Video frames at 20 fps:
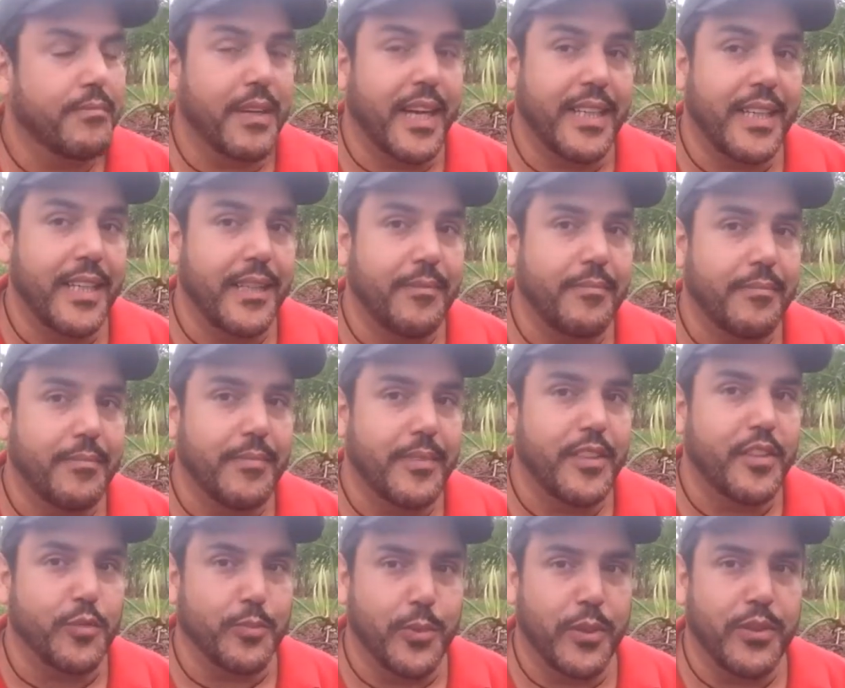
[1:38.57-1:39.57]
My name
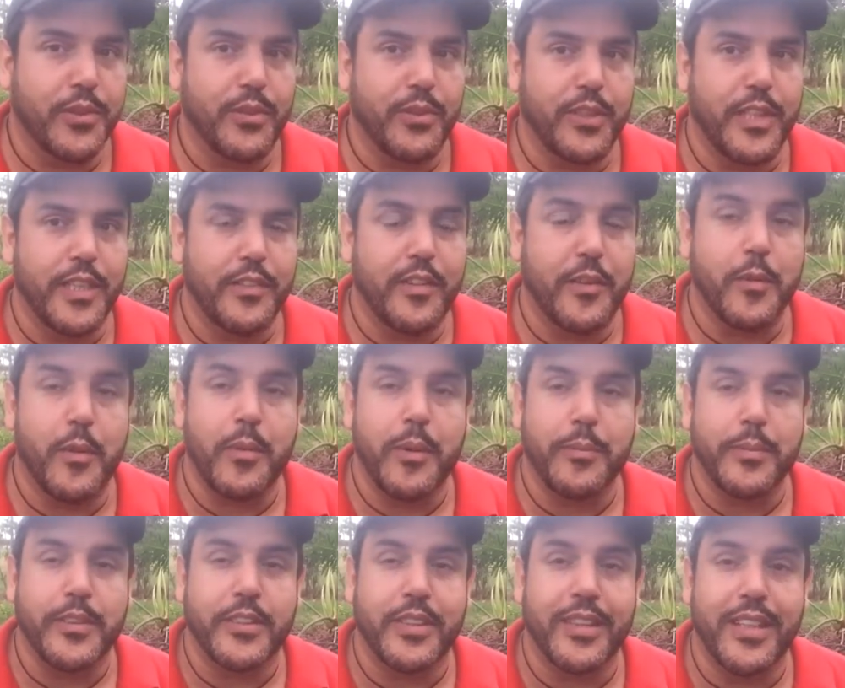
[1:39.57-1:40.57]
is Bert Oliva.
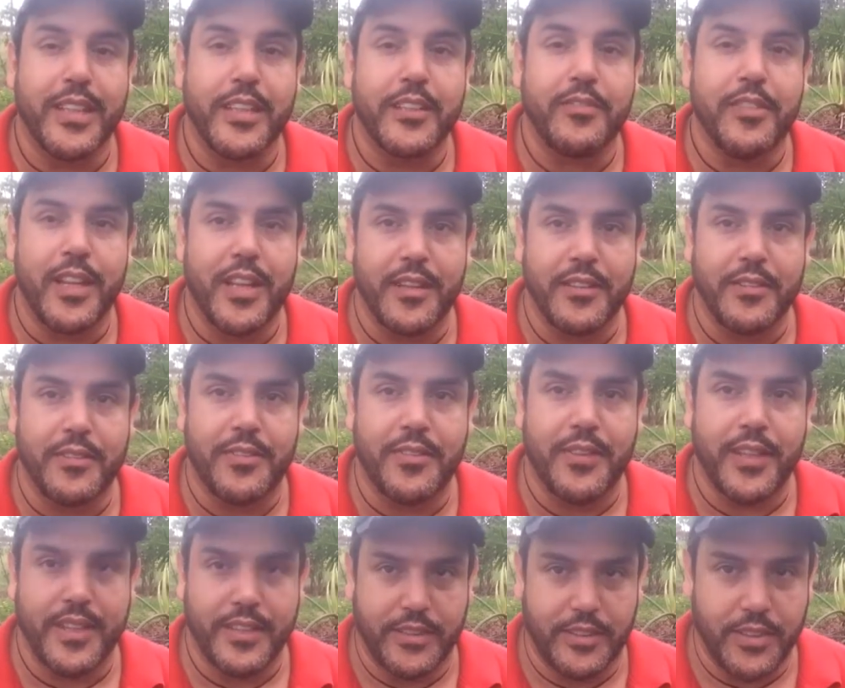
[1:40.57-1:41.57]
Remember to live
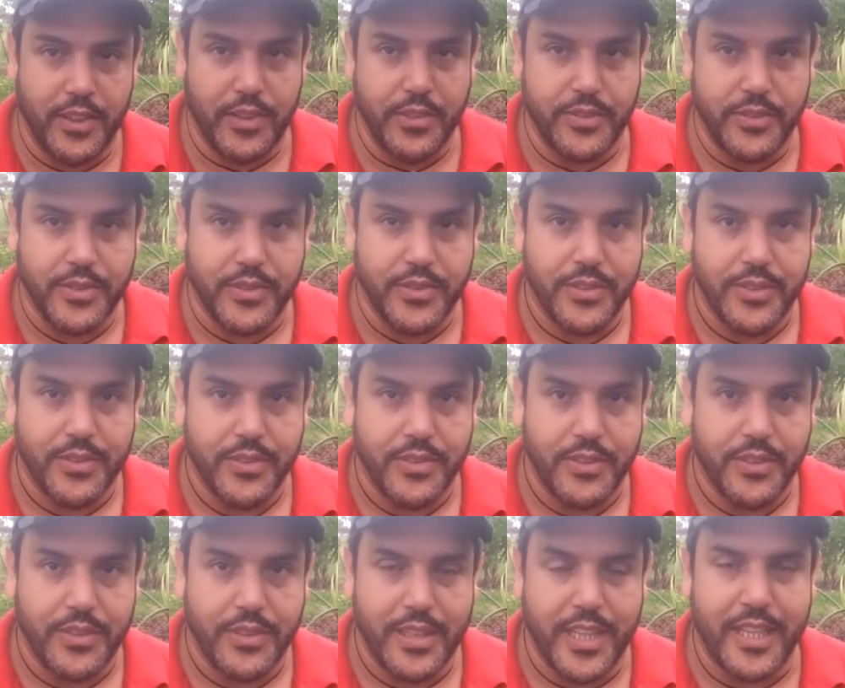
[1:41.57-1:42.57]
life and don't
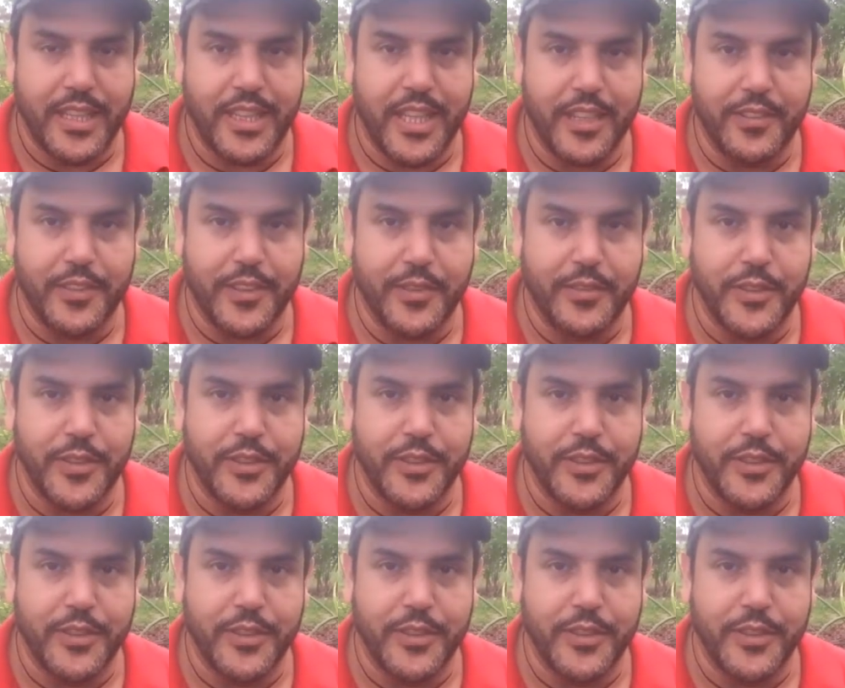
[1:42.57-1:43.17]
let life live